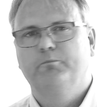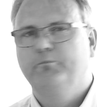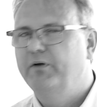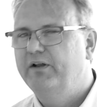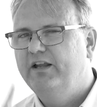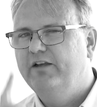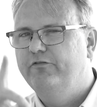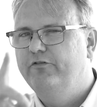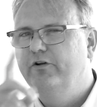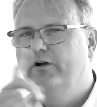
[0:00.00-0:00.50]

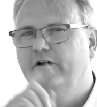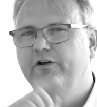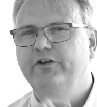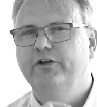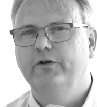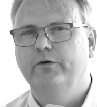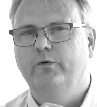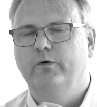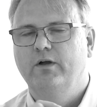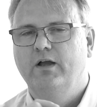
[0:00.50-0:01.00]
But if you're
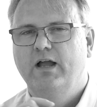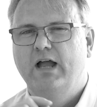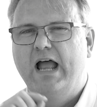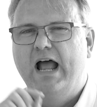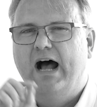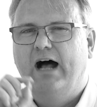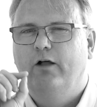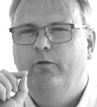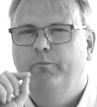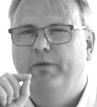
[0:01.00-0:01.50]
new,
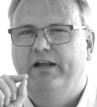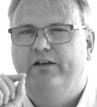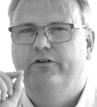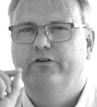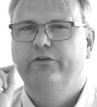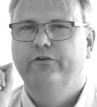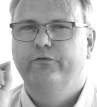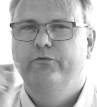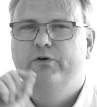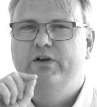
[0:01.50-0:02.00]
I'll bet
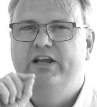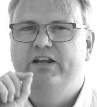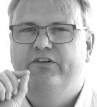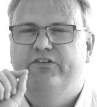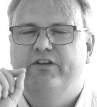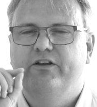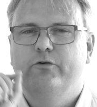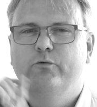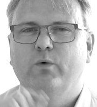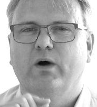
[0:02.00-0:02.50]
you the
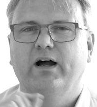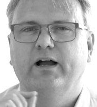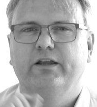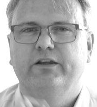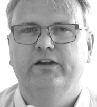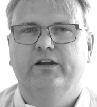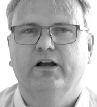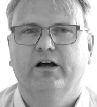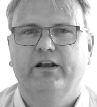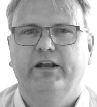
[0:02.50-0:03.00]
reason why
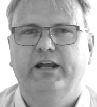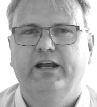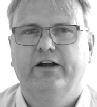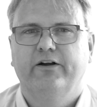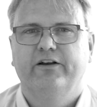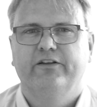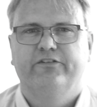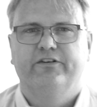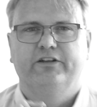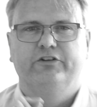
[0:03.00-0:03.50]
you got
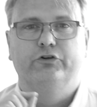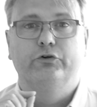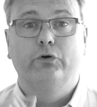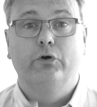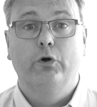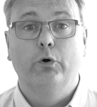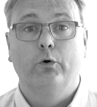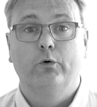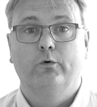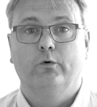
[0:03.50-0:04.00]
here is that you
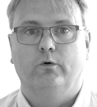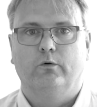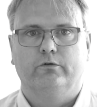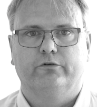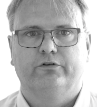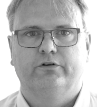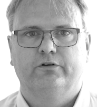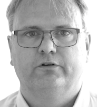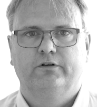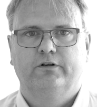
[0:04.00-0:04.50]

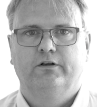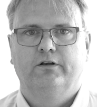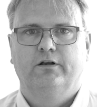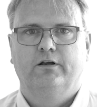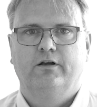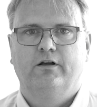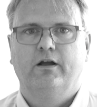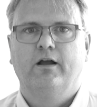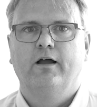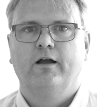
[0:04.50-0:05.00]
Googled
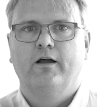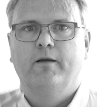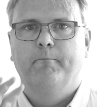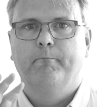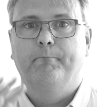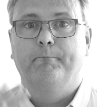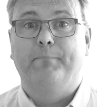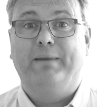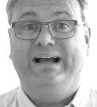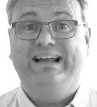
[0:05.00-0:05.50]

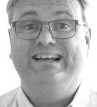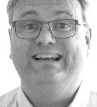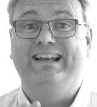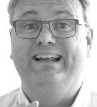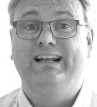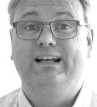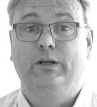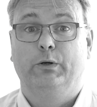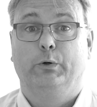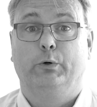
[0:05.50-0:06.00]

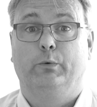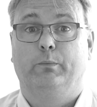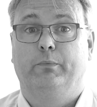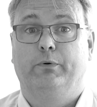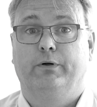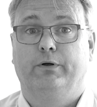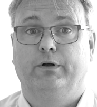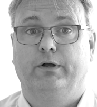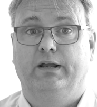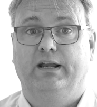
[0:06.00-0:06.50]
binding loop.
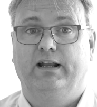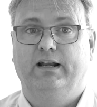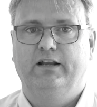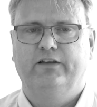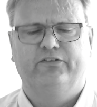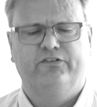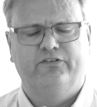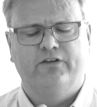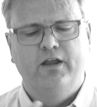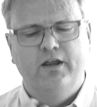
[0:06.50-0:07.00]
It
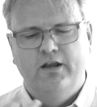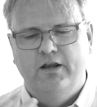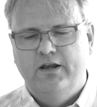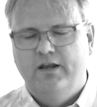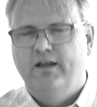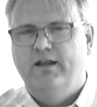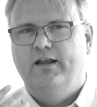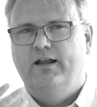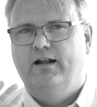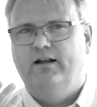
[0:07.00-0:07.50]
is
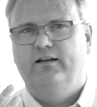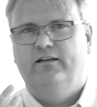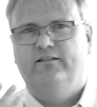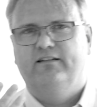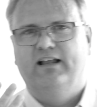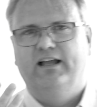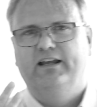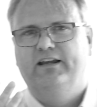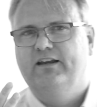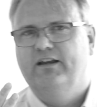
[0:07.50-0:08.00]

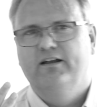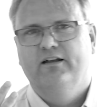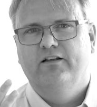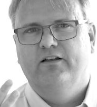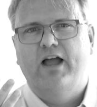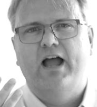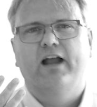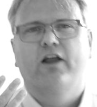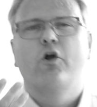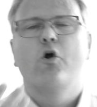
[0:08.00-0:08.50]
like
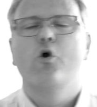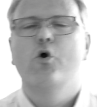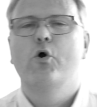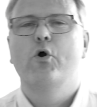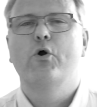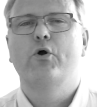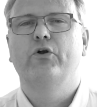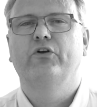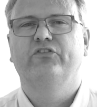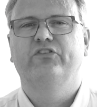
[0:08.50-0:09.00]
a
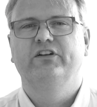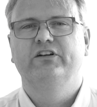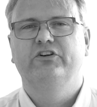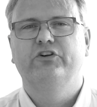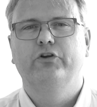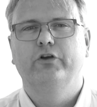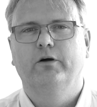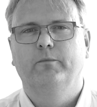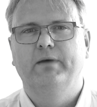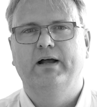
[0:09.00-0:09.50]
curse in
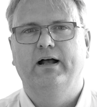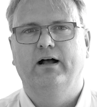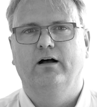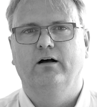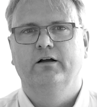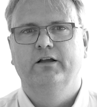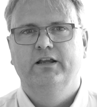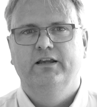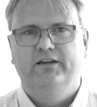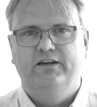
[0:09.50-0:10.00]

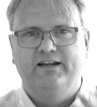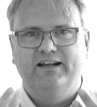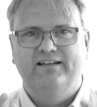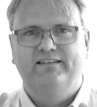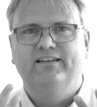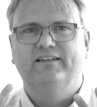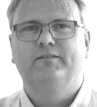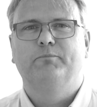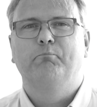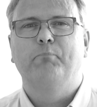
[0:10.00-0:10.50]
QML. You
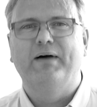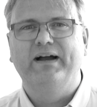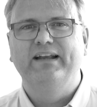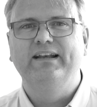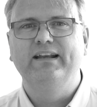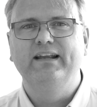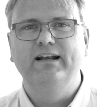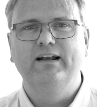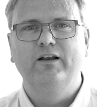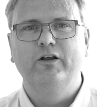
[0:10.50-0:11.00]
get this
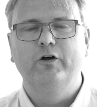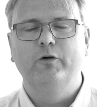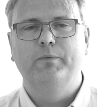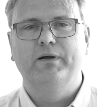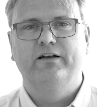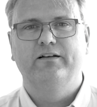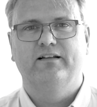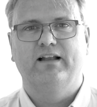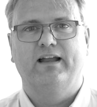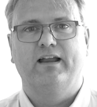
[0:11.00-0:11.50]
binding loop
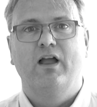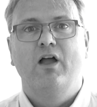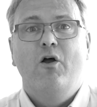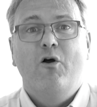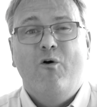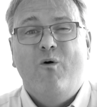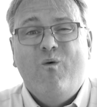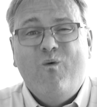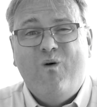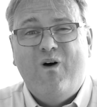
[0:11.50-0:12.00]
and like,
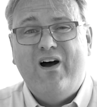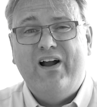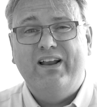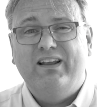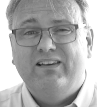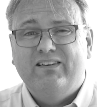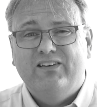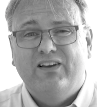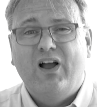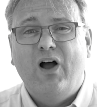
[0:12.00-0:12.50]
what
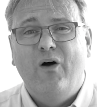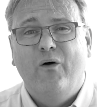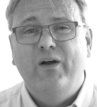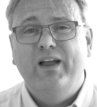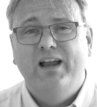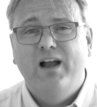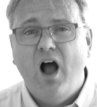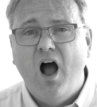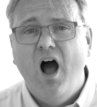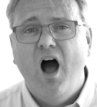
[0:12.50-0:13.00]
is
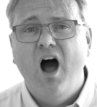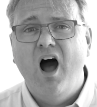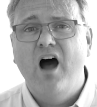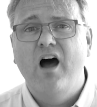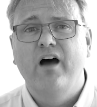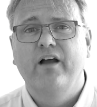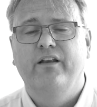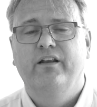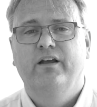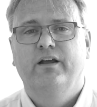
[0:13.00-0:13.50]
going
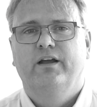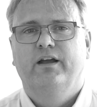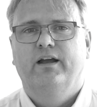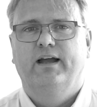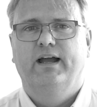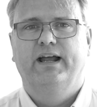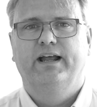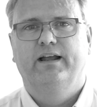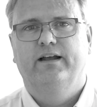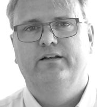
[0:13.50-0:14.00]
on?
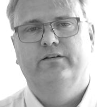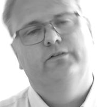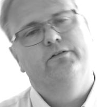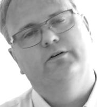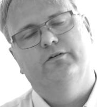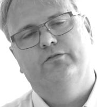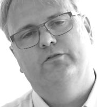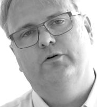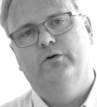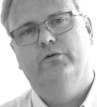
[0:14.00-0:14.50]
And
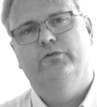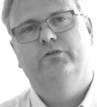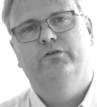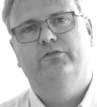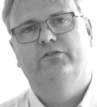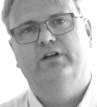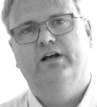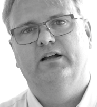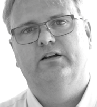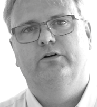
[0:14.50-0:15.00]
of course,
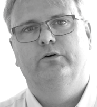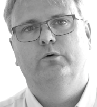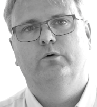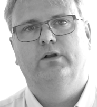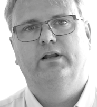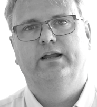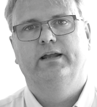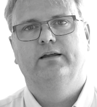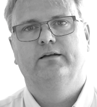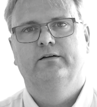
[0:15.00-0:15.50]
you start
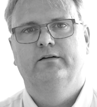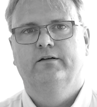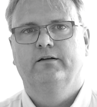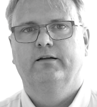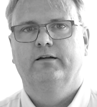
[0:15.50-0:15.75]
Googling.